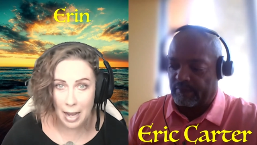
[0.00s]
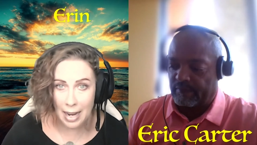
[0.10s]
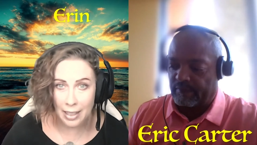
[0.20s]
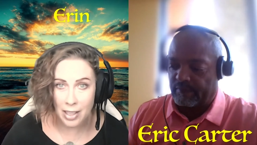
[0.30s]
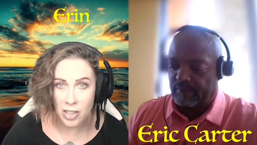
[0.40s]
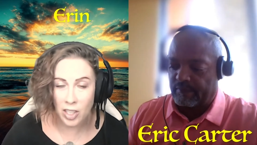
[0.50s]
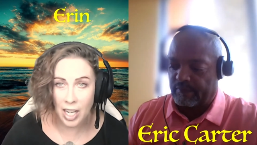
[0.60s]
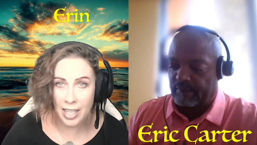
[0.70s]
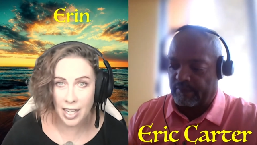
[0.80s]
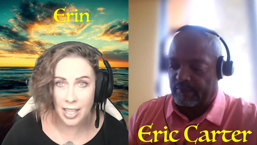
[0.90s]
Speaker 1: back
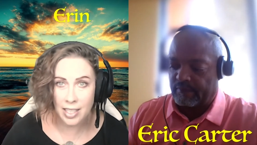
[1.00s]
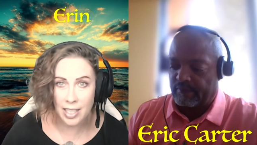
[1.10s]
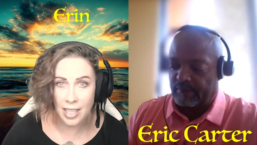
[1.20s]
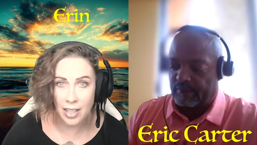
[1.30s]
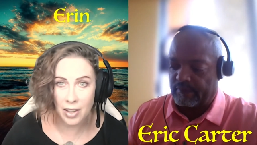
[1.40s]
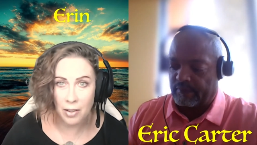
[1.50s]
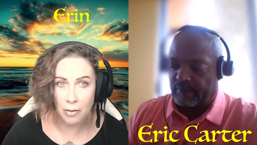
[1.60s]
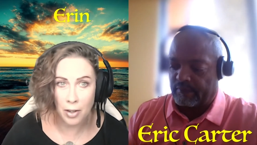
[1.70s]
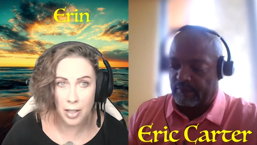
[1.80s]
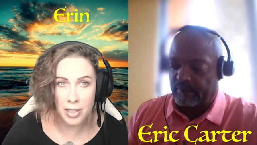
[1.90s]
July
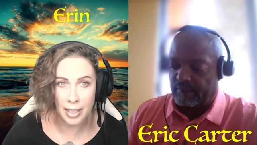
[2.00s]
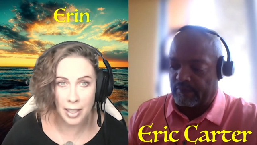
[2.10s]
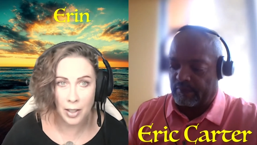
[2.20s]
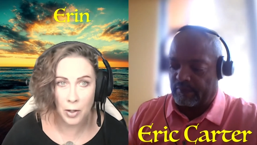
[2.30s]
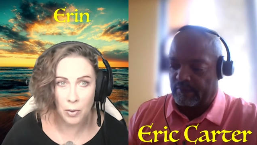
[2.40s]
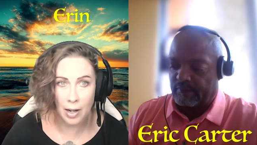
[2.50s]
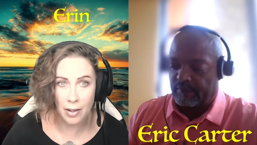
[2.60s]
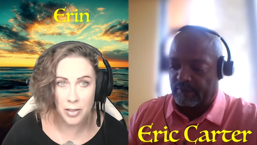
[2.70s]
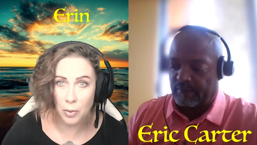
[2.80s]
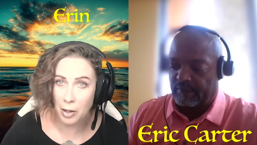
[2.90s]
19th for a second go
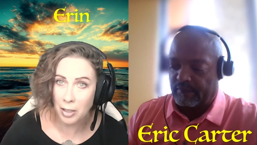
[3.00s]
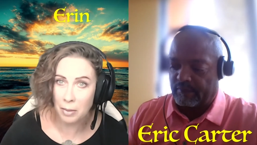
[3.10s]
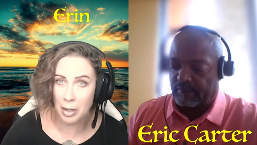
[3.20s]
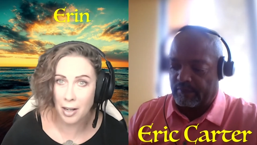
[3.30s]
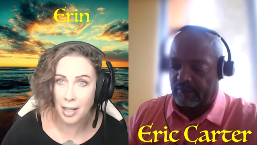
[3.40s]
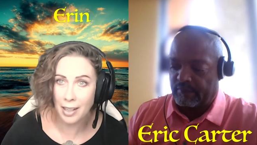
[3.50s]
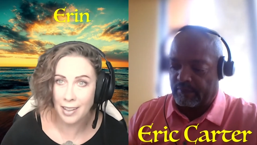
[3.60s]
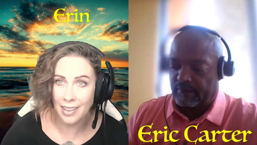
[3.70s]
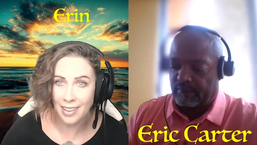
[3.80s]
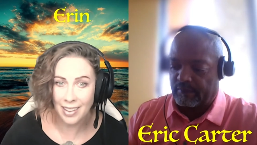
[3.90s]
around. So welcome, Eric.
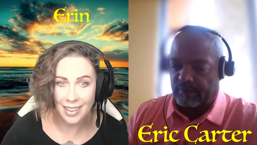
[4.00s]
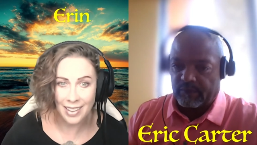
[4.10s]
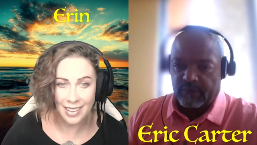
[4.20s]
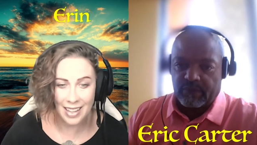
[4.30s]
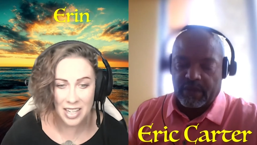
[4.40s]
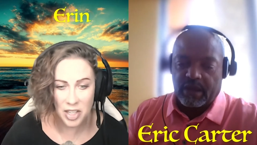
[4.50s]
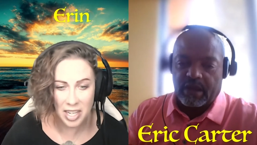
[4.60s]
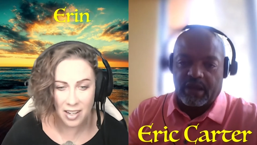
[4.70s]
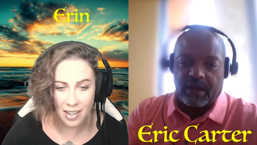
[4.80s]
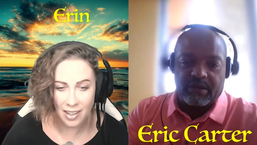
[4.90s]
Glad you're
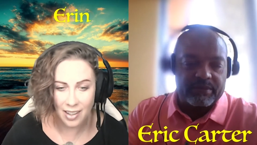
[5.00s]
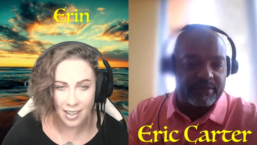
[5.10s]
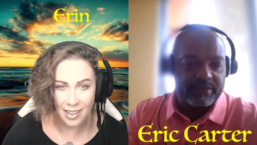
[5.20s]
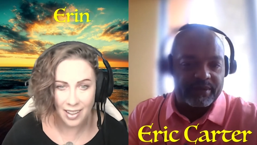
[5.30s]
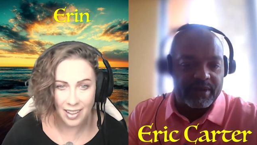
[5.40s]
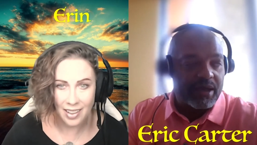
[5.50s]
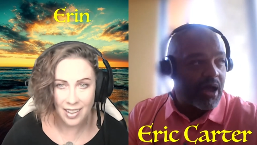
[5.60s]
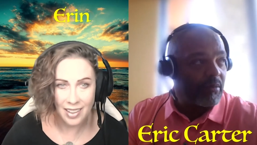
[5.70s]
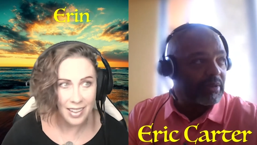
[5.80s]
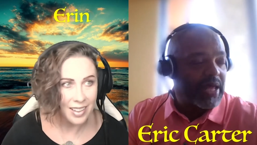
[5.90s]
here. Hey,
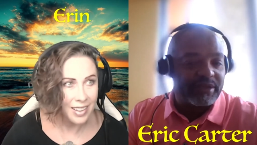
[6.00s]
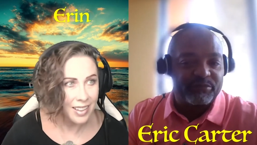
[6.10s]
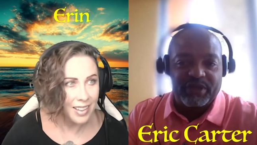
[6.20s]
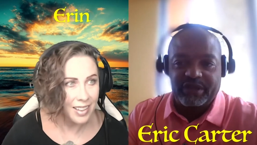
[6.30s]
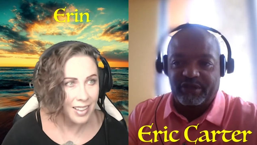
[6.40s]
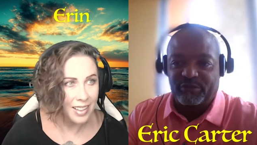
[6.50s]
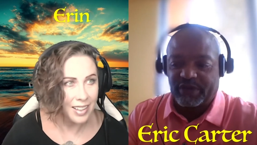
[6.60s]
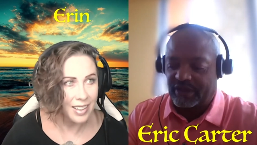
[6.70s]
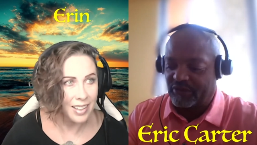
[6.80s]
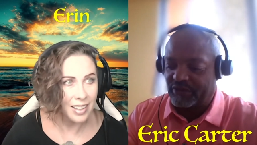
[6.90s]
Speaker 2: I'm glad to be here,
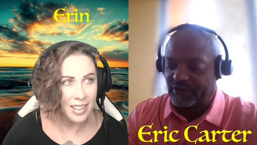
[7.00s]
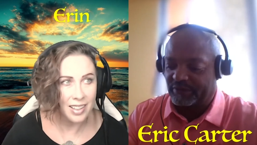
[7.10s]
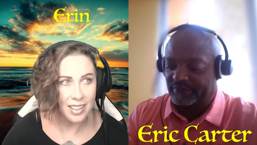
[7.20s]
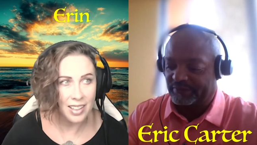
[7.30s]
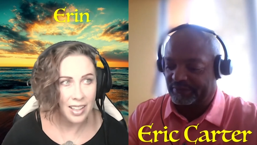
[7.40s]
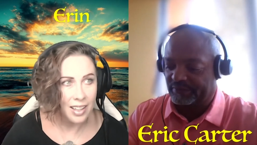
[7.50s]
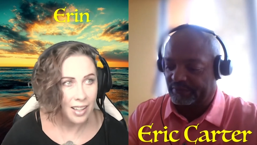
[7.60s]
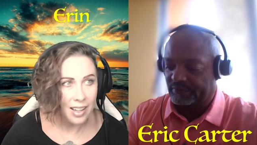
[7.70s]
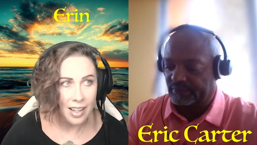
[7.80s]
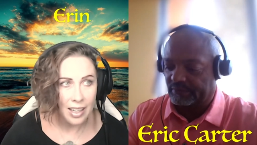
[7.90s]
man. How are you?
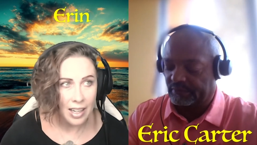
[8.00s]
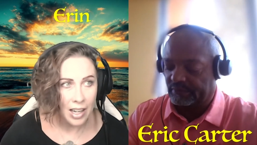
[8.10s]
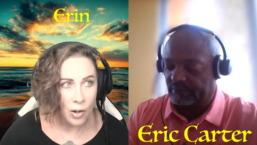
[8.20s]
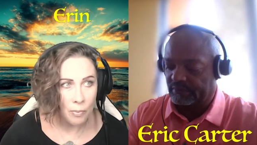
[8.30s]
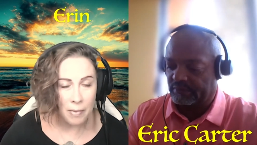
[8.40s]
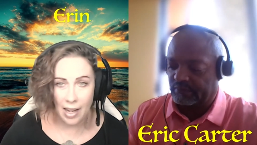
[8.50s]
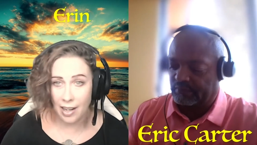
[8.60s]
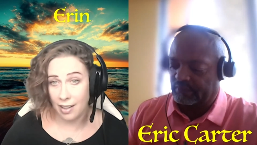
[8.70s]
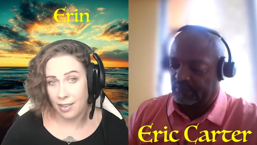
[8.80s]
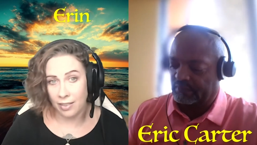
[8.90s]

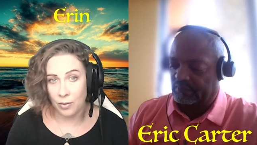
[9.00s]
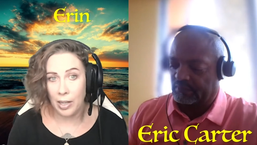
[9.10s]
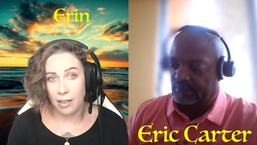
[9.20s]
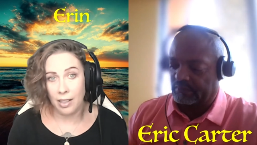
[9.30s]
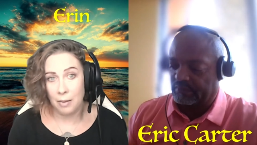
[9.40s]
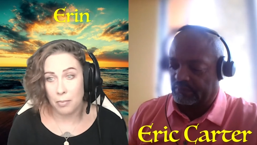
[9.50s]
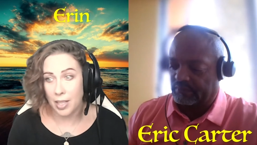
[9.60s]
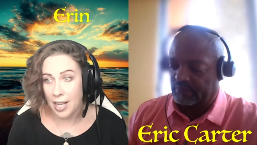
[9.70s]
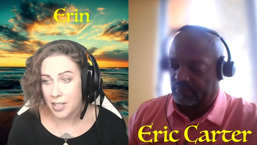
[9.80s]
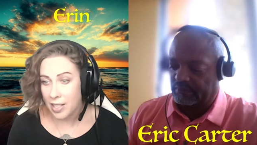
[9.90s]
Speaker 1: Man, well, I'm
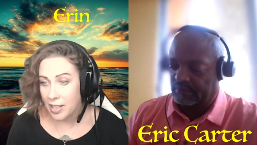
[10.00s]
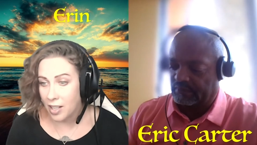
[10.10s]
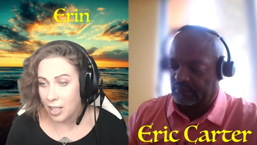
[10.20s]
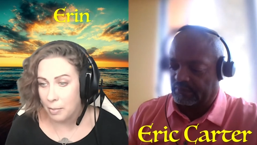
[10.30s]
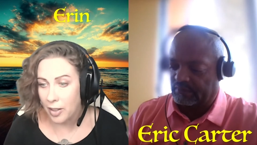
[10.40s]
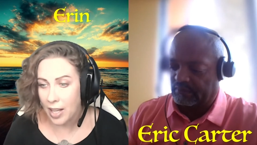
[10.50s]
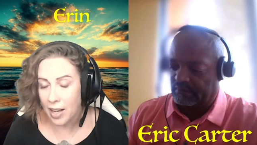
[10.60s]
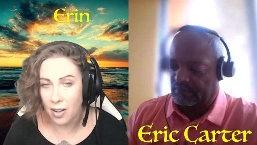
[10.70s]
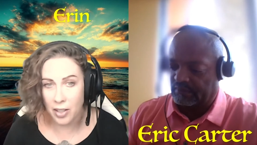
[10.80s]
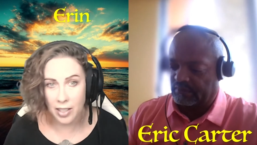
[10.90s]
blessed, and I talk about
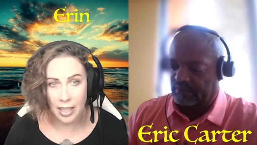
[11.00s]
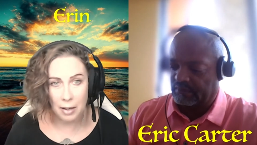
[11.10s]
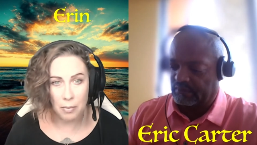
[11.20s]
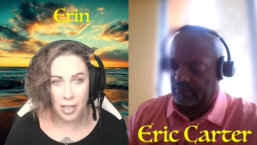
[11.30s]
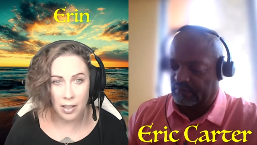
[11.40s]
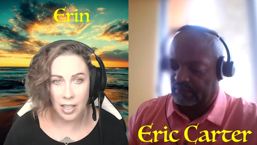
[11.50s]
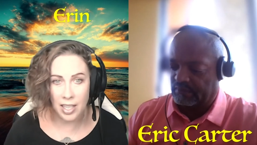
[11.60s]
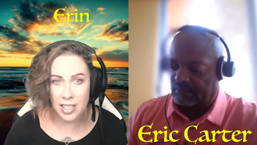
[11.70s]
that all the time. But the